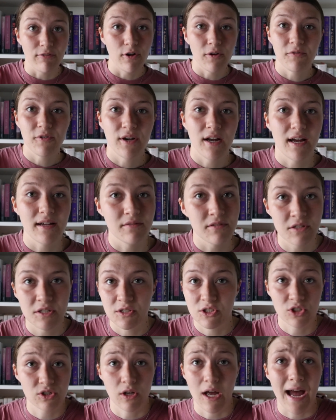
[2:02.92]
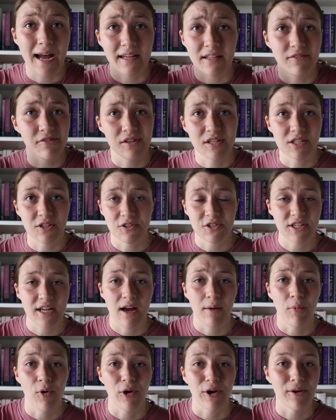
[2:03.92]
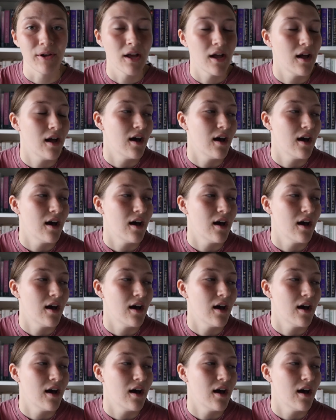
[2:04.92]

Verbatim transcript: fault for not actively searching out more.